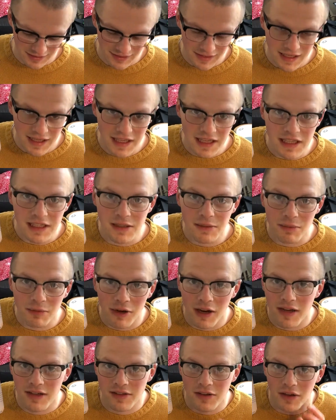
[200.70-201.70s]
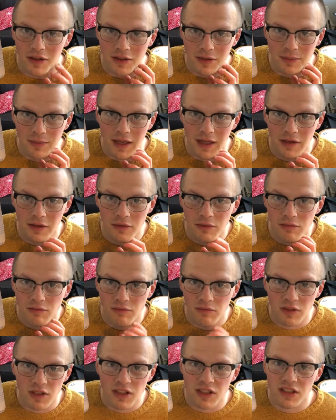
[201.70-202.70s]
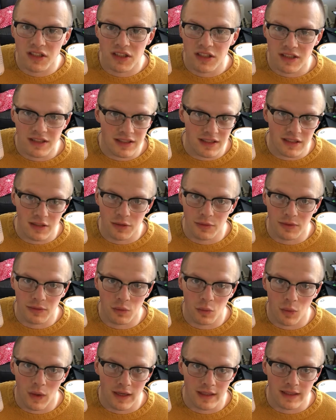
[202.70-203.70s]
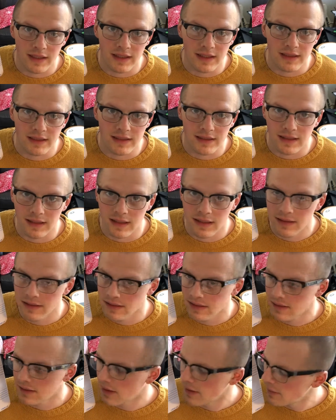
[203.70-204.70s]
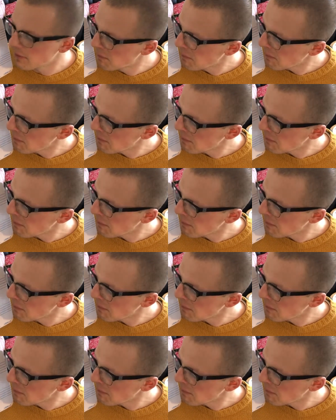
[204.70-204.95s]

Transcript: key to press on the piano. We're just going to deal with white keys today, okay?